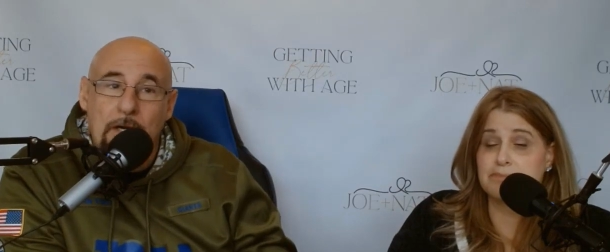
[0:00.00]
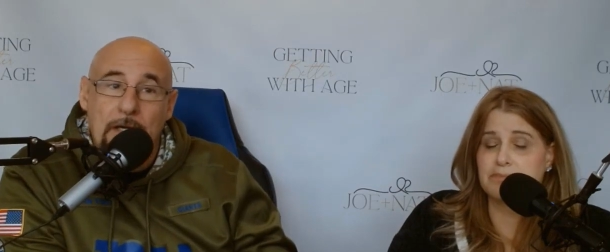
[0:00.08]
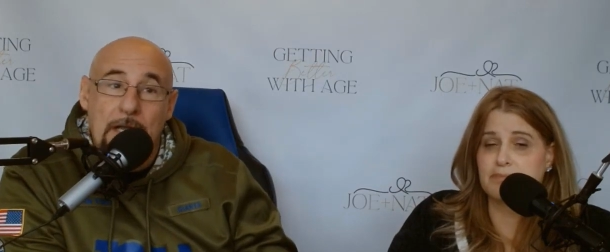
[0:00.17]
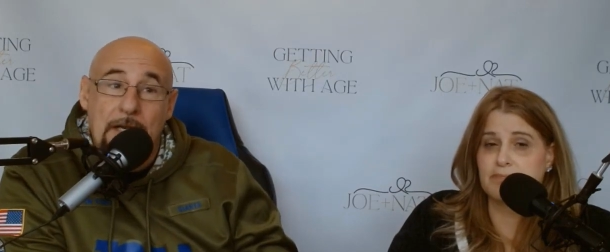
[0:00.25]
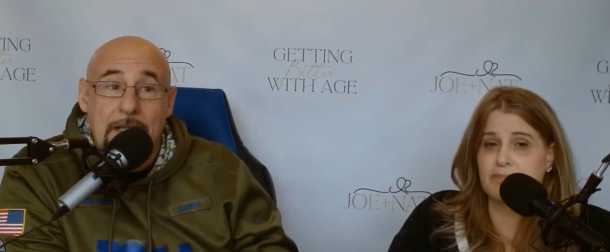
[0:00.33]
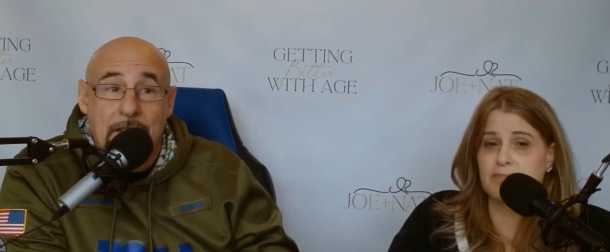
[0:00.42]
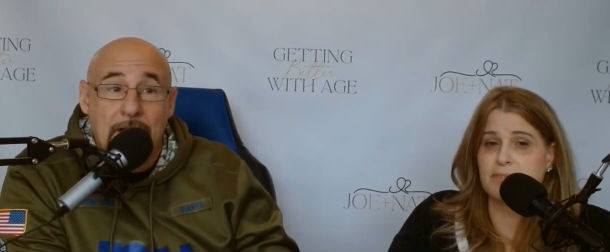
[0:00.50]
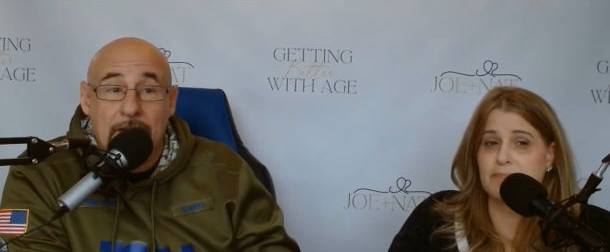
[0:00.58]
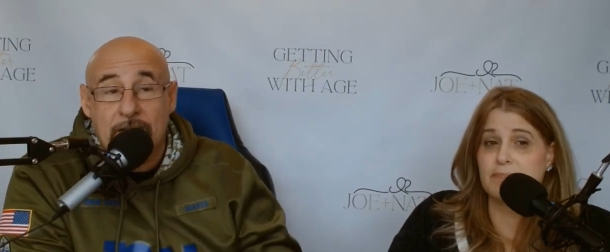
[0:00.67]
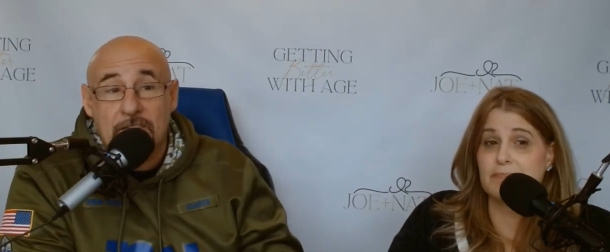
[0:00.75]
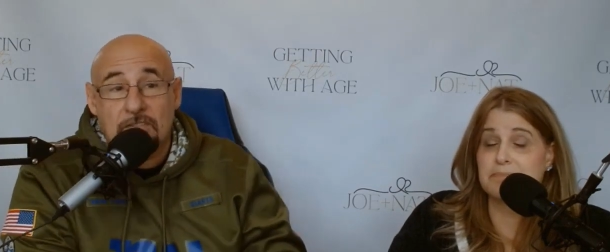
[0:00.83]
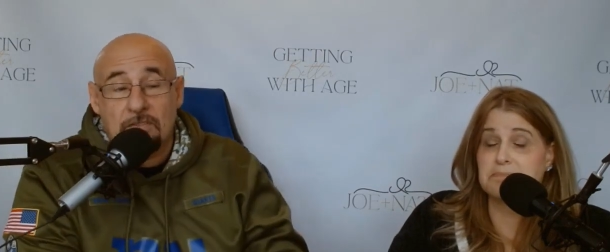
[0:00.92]
Speaker 1: And, and I
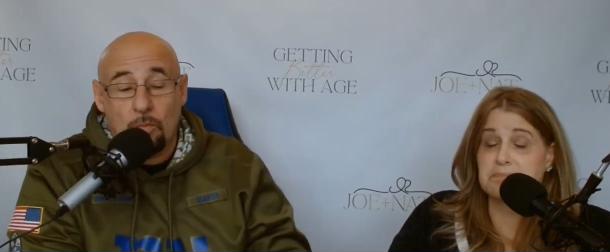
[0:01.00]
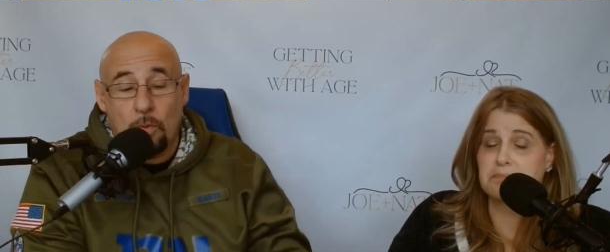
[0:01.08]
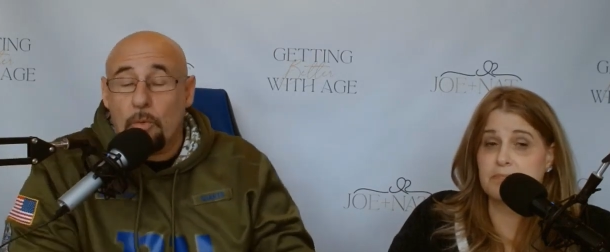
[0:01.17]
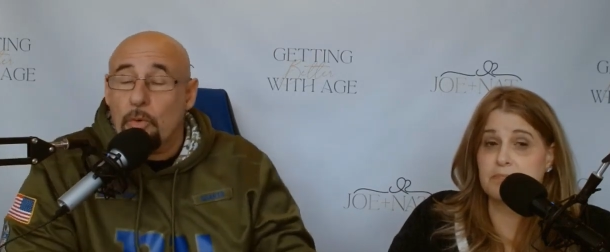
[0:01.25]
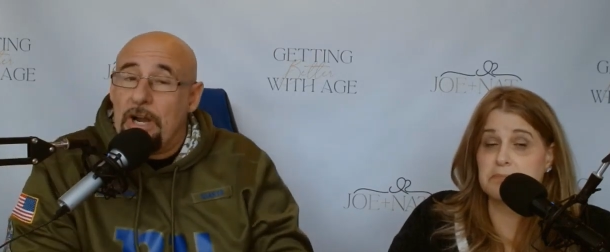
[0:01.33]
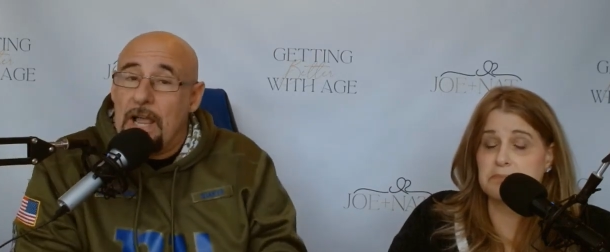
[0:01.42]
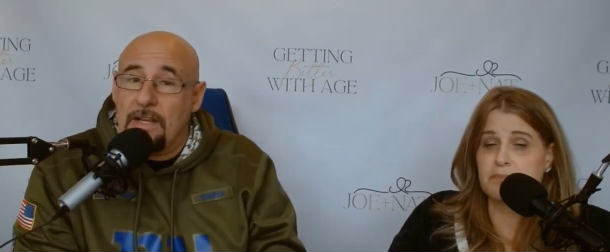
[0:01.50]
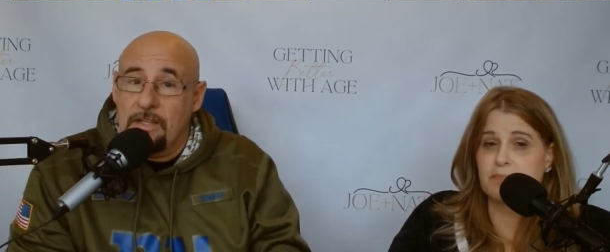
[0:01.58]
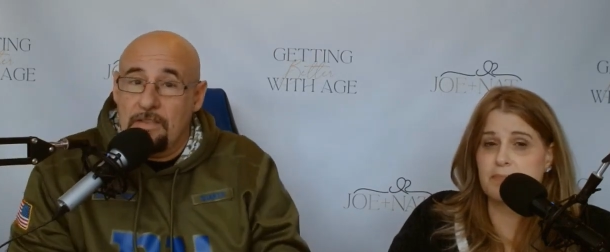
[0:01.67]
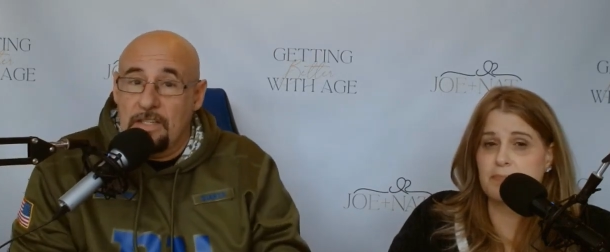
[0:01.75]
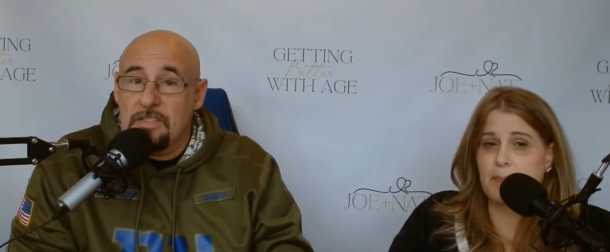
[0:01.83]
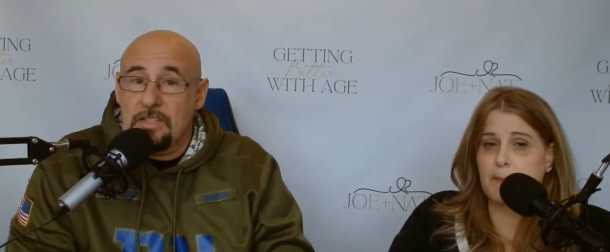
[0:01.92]
think this, where we're at
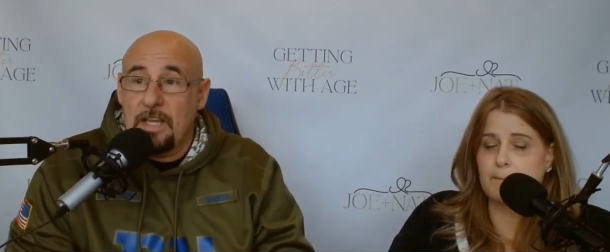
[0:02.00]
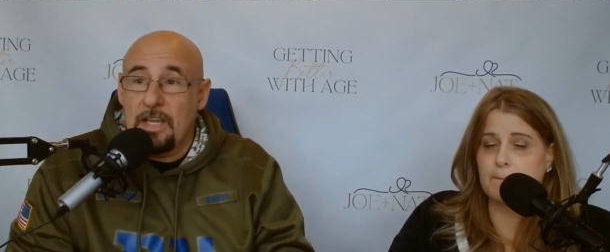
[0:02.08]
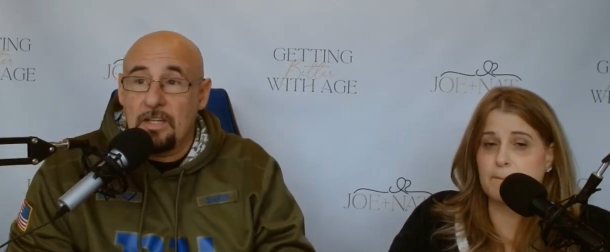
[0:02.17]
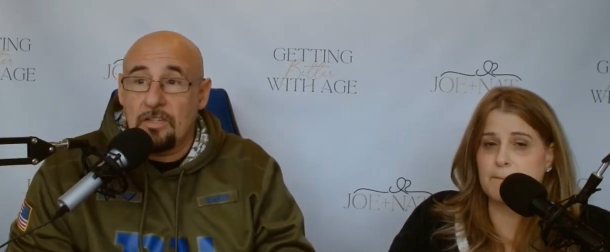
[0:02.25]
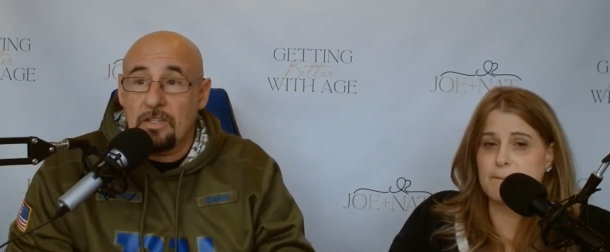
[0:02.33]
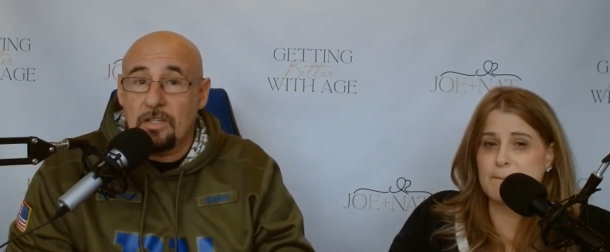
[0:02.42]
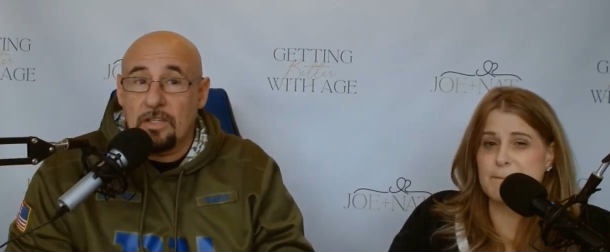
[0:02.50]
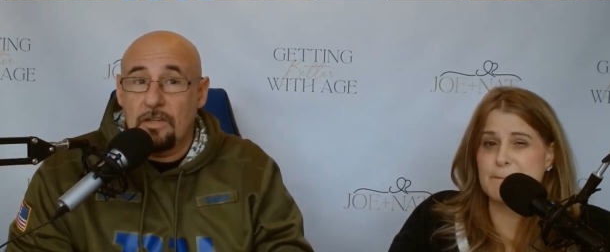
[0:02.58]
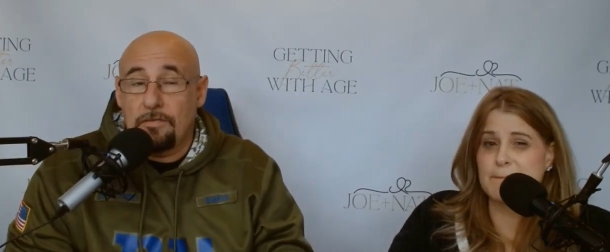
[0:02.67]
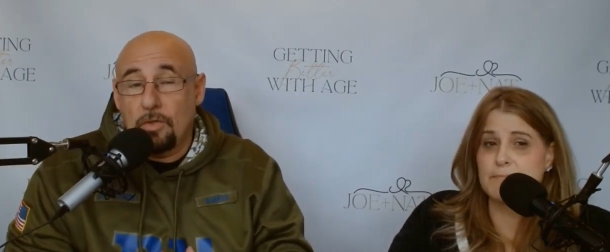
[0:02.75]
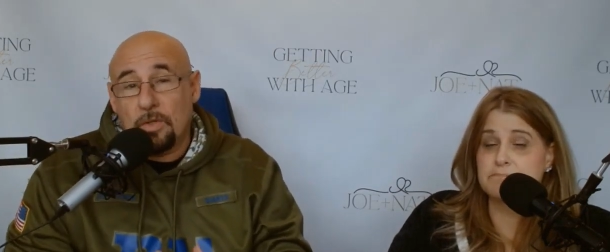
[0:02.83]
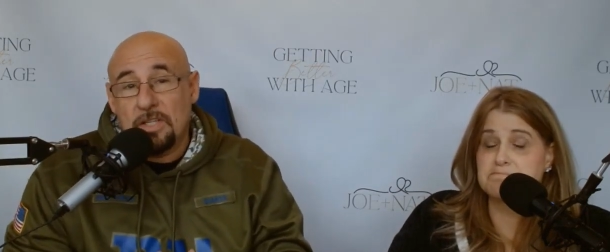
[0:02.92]
in this stage,
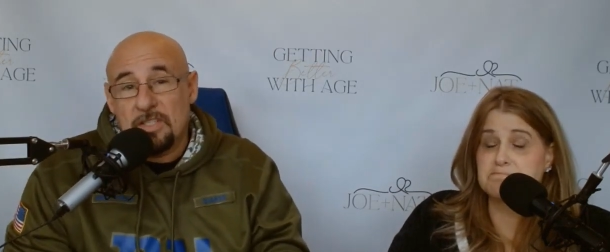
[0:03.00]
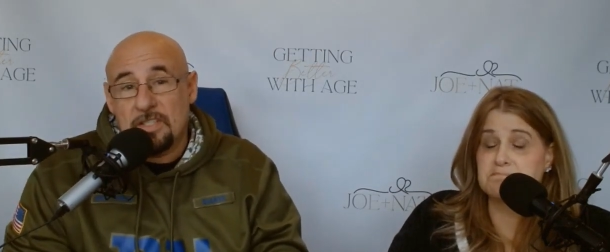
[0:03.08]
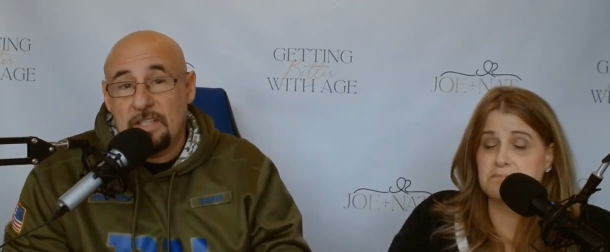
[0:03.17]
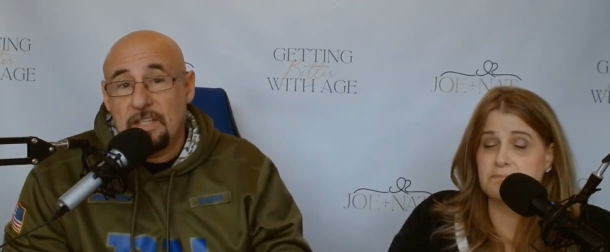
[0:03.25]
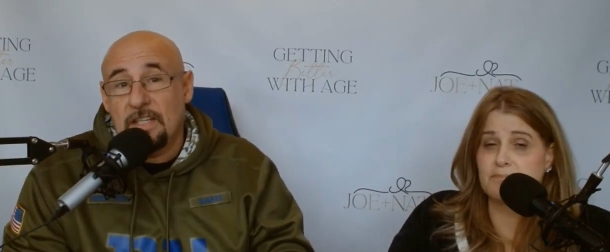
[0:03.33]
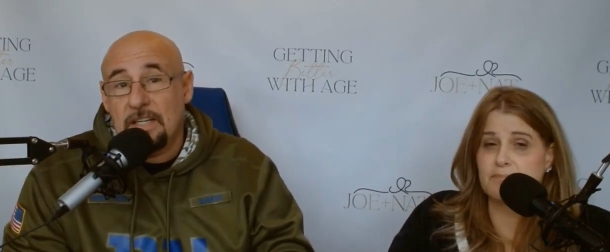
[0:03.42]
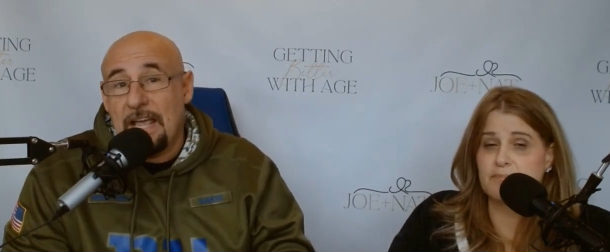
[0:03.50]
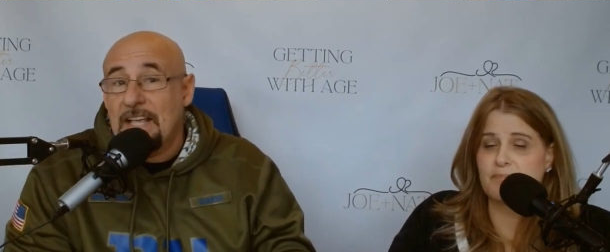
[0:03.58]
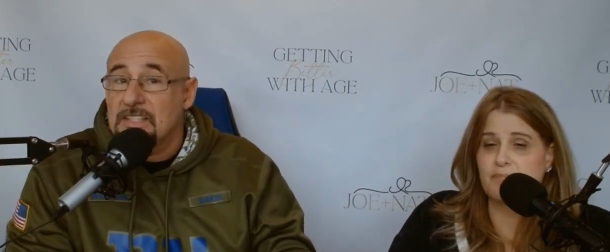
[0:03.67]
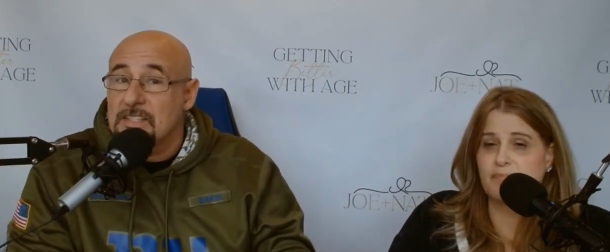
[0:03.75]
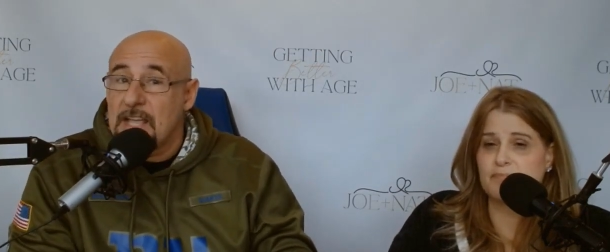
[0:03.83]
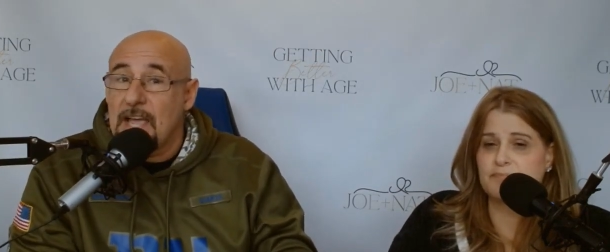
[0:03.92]
if you can see it
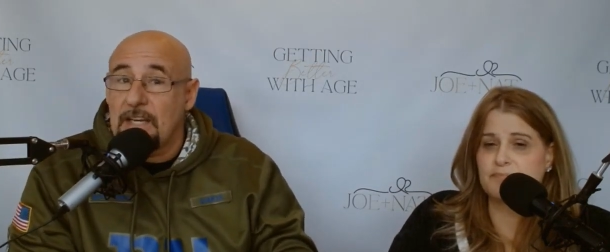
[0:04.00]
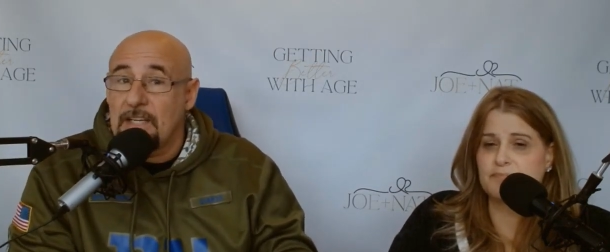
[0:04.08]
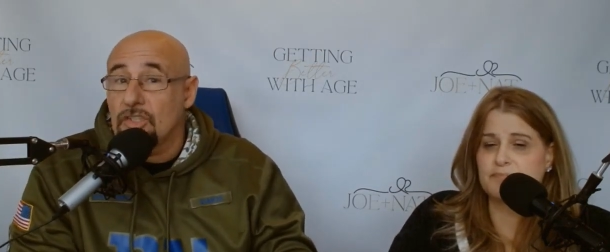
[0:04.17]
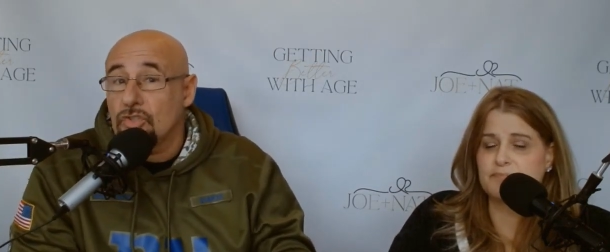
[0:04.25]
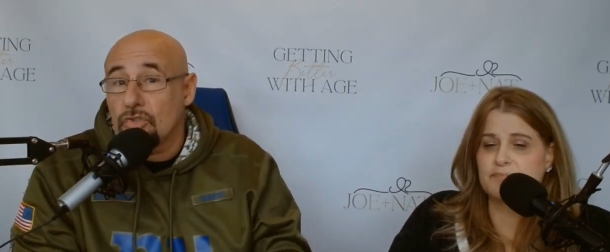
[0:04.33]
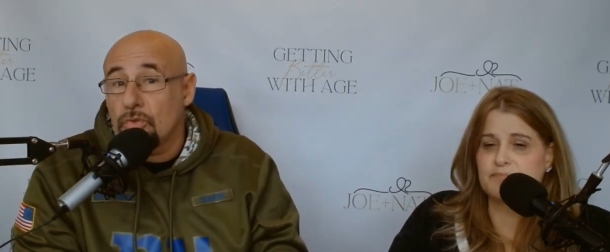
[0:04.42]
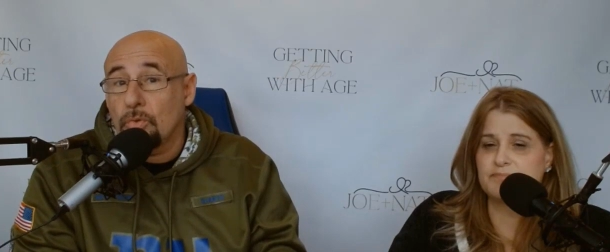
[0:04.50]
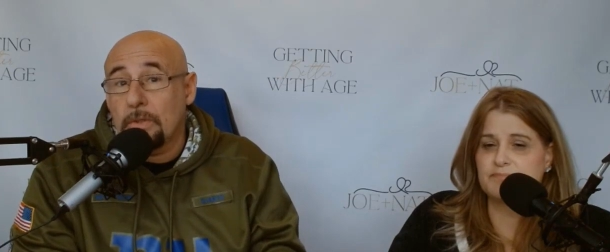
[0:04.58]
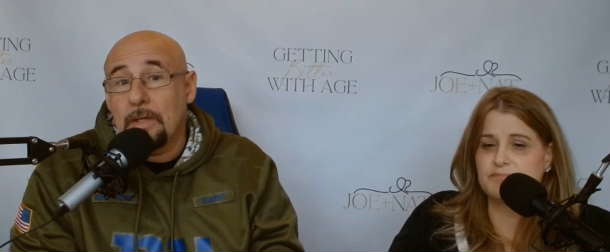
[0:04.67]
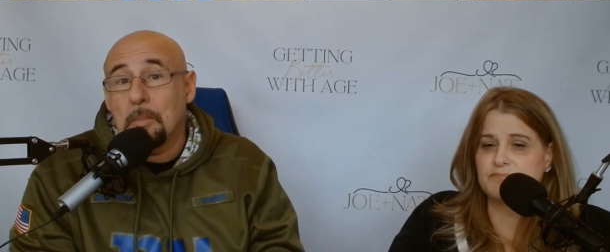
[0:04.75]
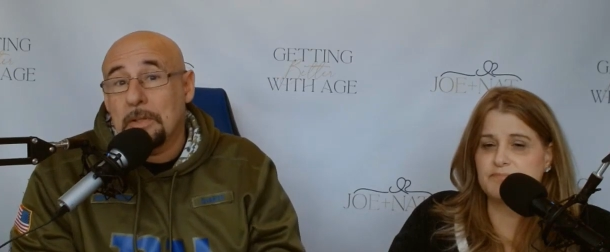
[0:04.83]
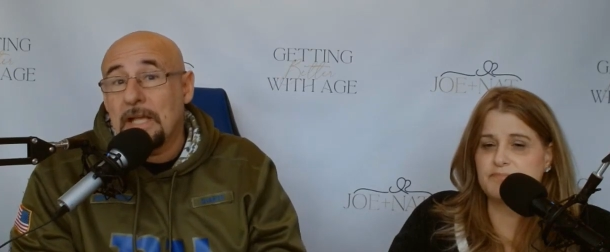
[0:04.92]
as that, it's
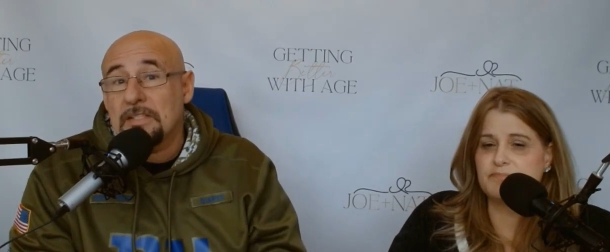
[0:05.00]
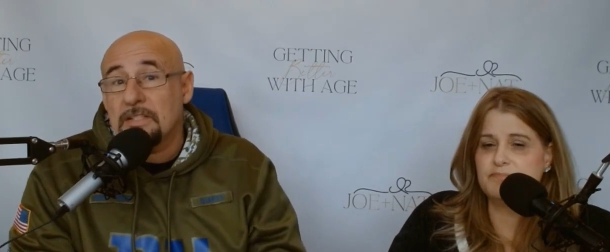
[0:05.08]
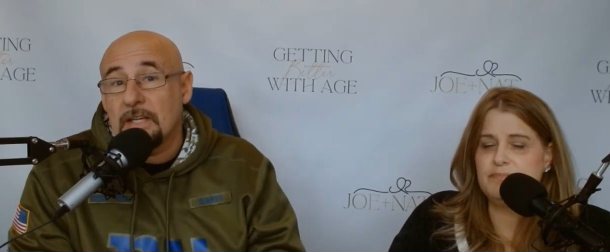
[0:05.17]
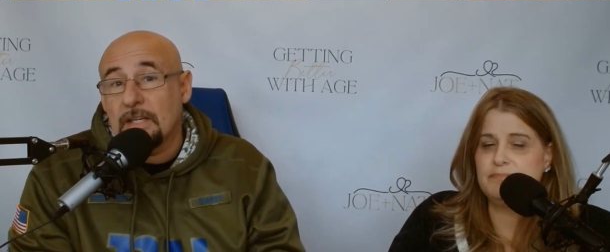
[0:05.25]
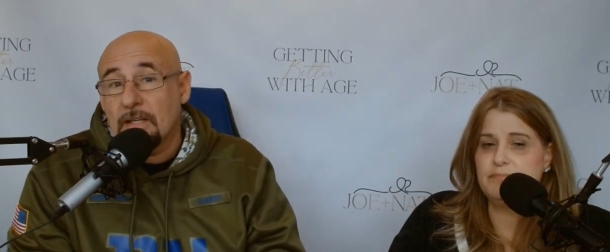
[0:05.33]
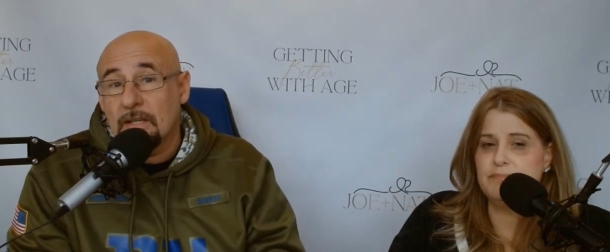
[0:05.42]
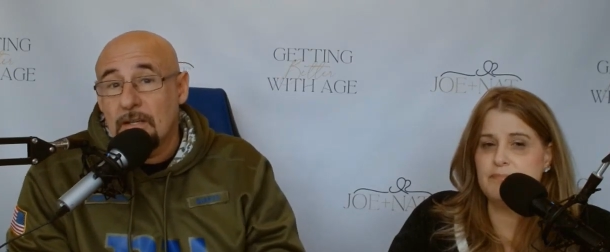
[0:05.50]
truly a blessing.